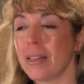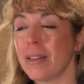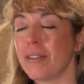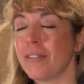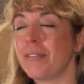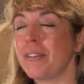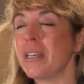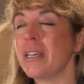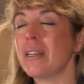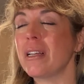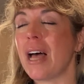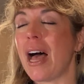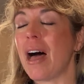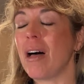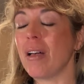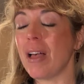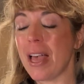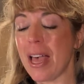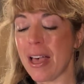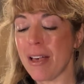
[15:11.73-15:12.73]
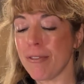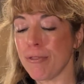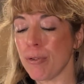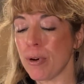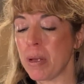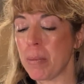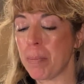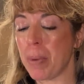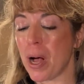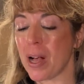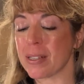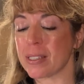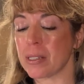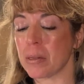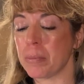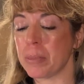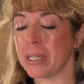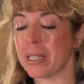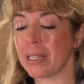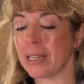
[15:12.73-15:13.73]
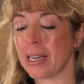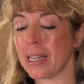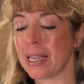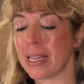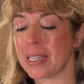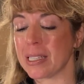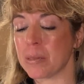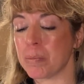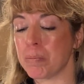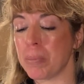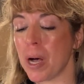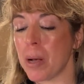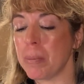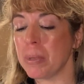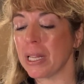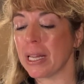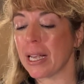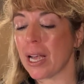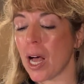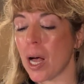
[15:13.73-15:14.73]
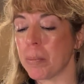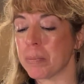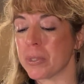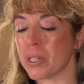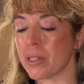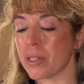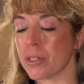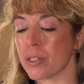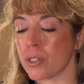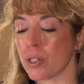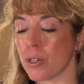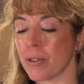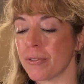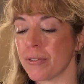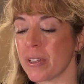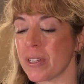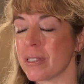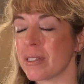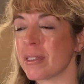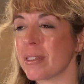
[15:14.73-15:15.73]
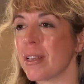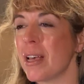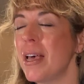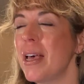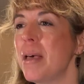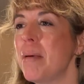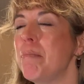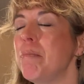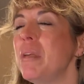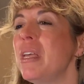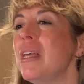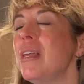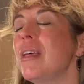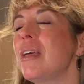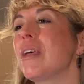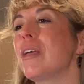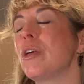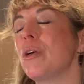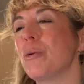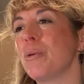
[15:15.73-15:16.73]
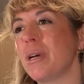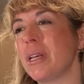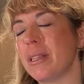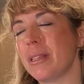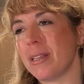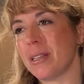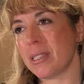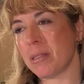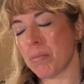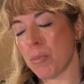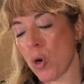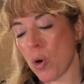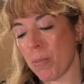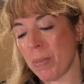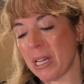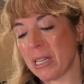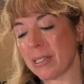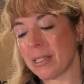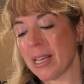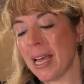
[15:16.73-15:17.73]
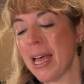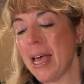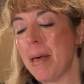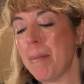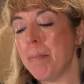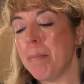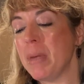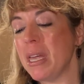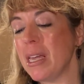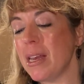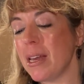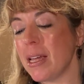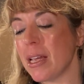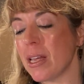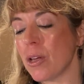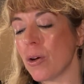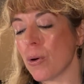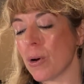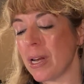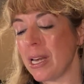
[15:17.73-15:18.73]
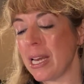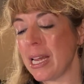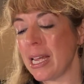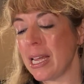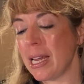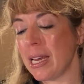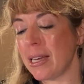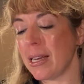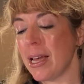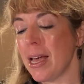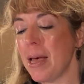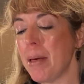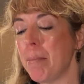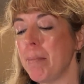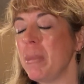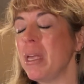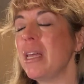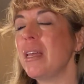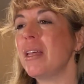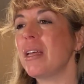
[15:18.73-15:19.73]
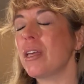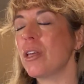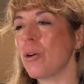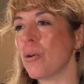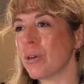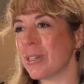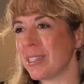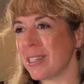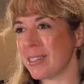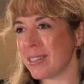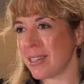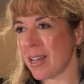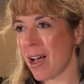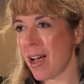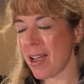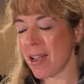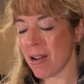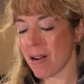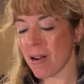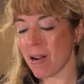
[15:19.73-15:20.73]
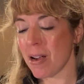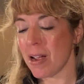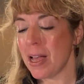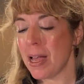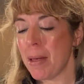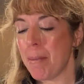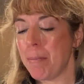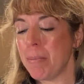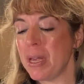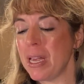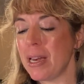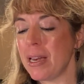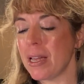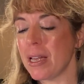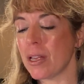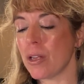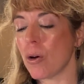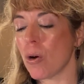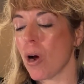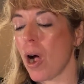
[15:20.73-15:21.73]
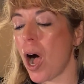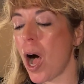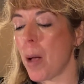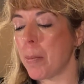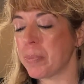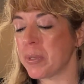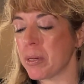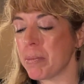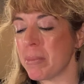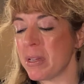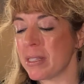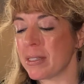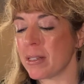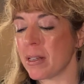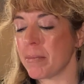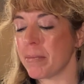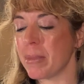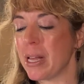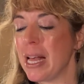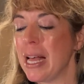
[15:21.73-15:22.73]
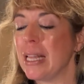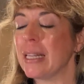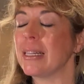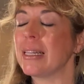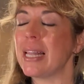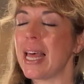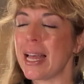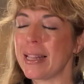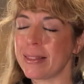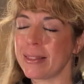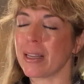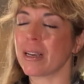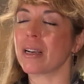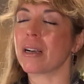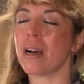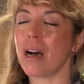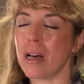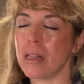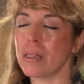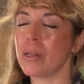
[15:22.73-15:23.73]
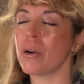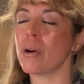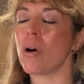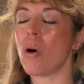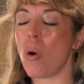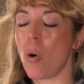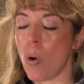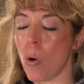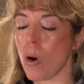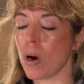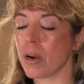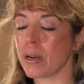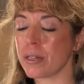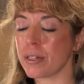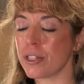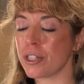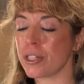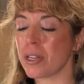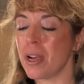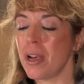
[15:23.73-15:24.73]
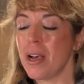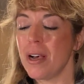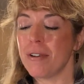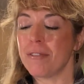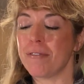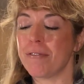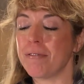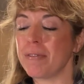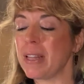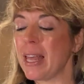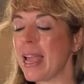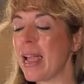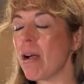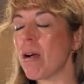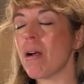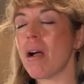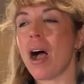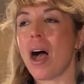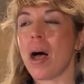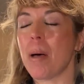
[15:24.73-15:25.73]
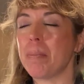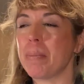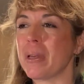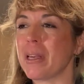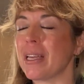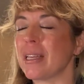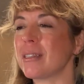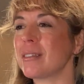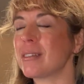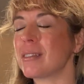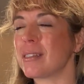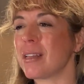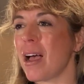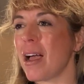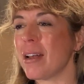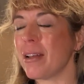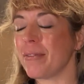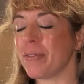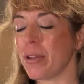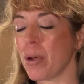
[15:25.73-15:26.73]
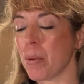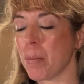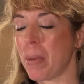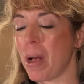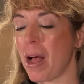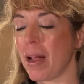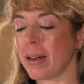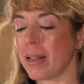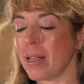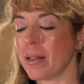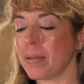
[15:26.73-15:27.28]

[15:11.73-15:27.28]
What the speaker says: Feel how every possibility is bubbling up to the surface, meeting you in this moment, meeting your need, meeting your desire, meeting your optimism. Let the color orange flare up inside of your body.